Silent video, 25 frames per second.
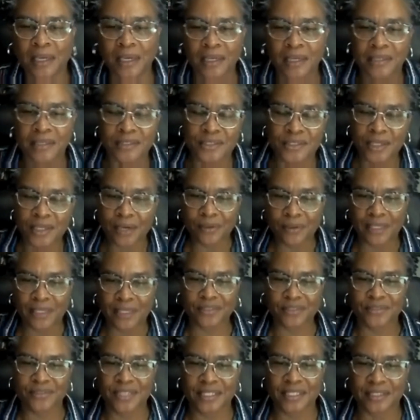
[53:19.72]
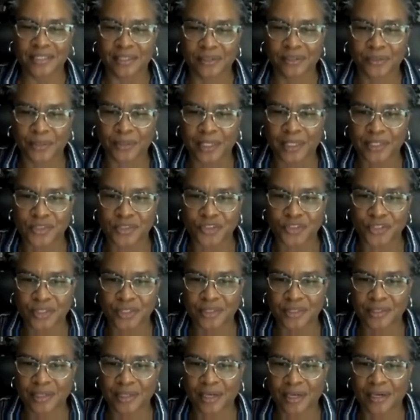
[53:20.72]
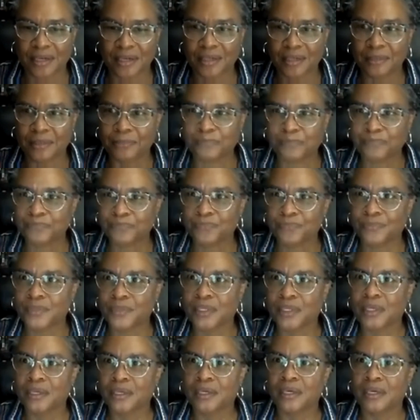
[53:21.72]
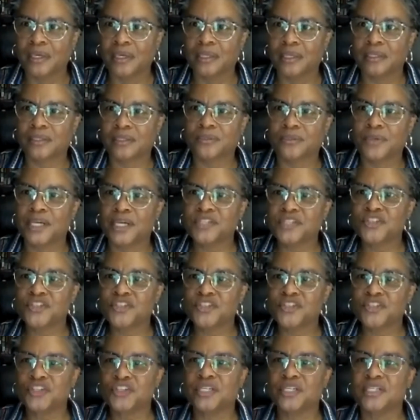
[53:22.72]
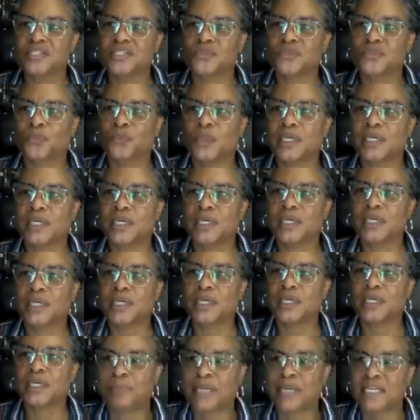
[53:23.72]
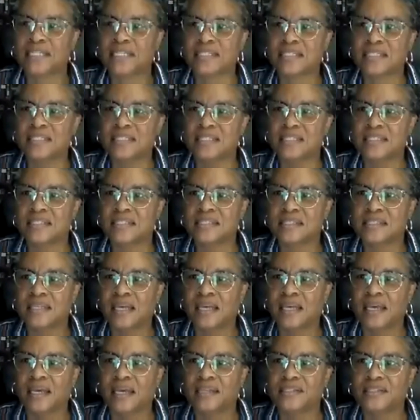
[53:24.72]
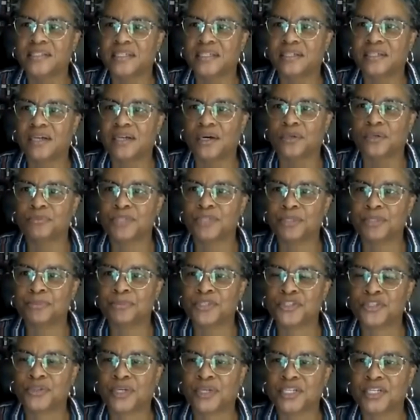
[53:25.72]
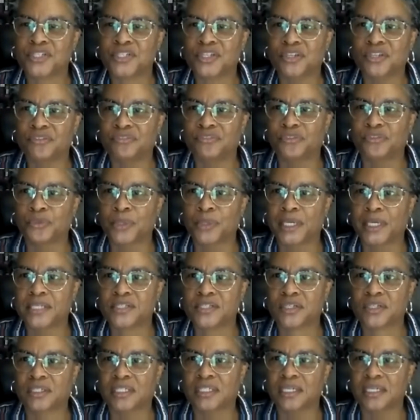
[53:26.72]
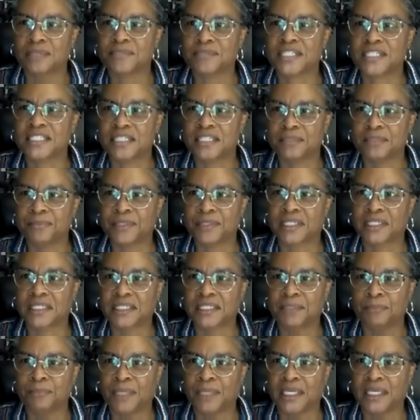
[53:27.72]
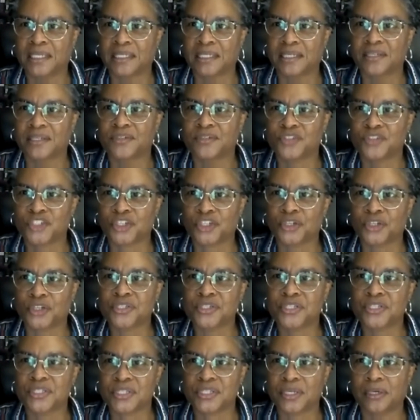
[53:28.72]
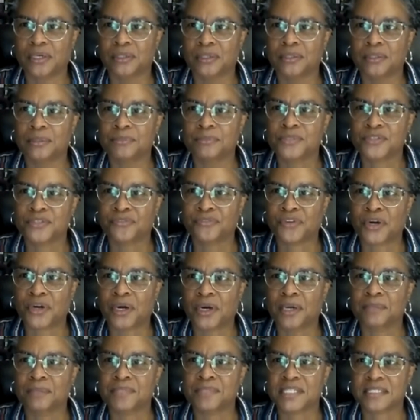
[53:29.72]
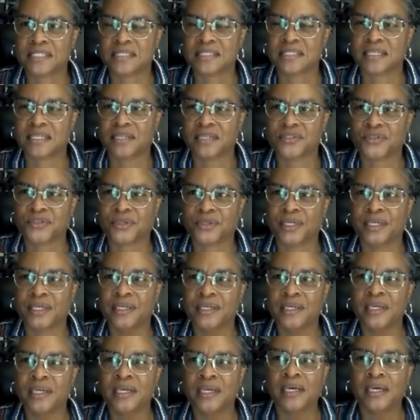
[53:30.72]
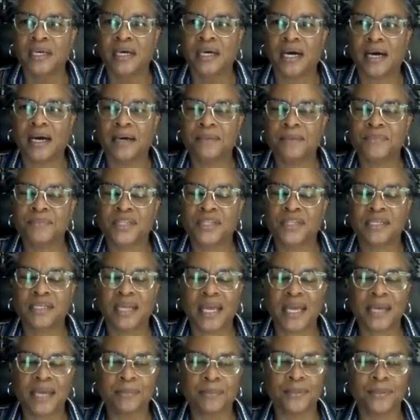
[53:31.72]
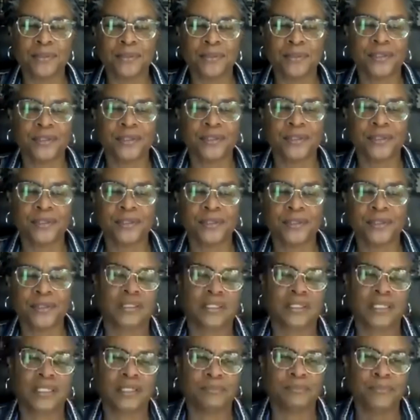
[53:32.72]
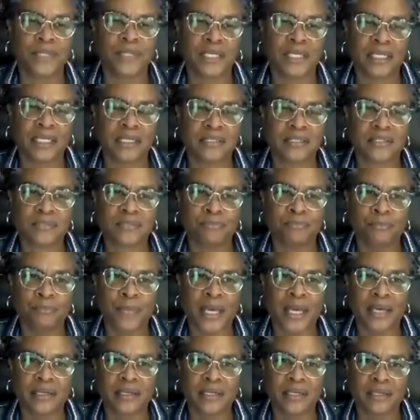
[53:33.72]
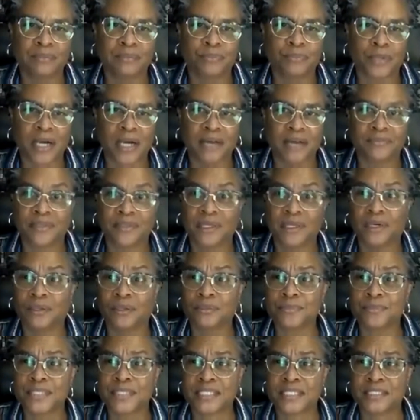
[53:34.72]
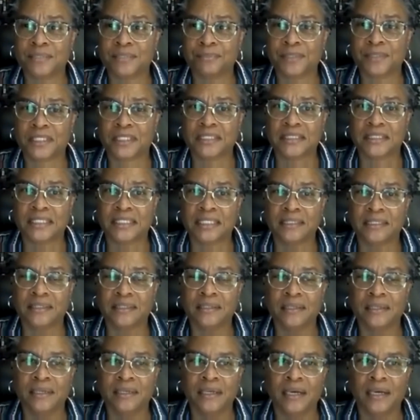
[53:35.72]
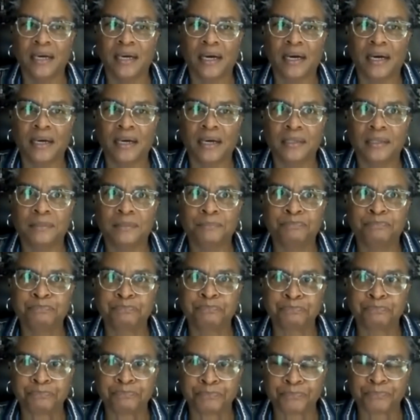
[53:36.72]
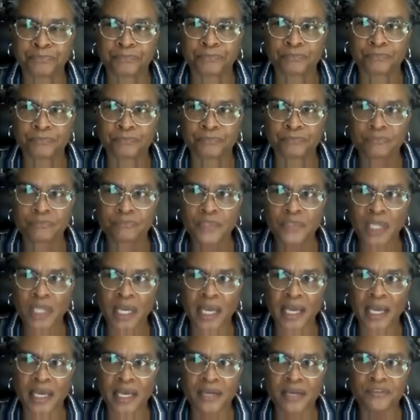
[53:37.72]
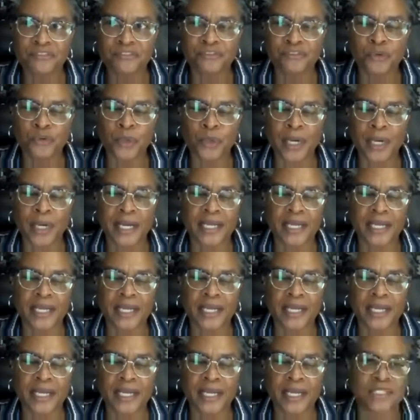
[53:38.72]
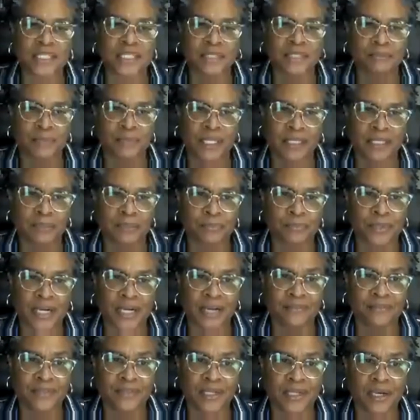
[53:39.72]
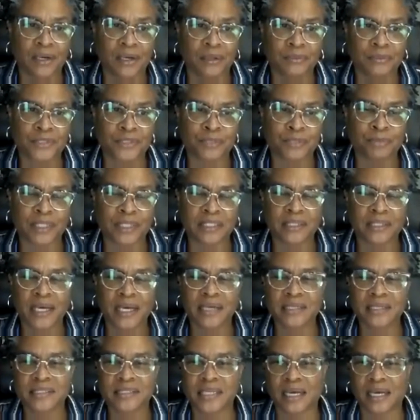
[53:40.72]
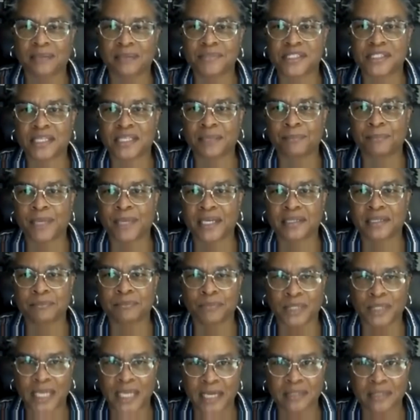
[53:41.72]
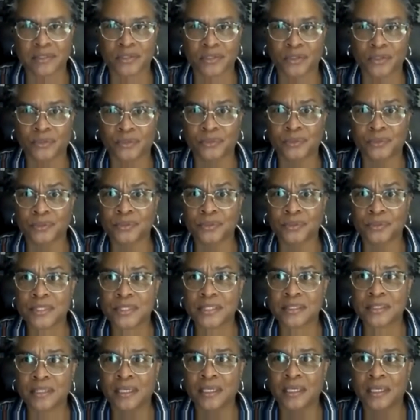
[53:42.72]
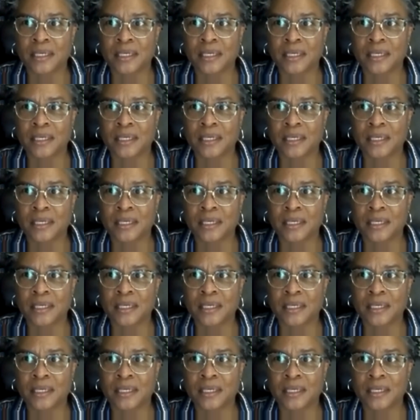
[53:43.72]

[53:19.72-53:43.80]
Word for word: So I do see a question. Um, the question is, what kind of spaces did home demonstration and 4-H clubs typically meet in? Churches, homes, farms, etc. Um, the neighborhood club meetings met in private homes typically. Um, and 4-H clubs could meet in private homes, but a lot of times they met in Black schools.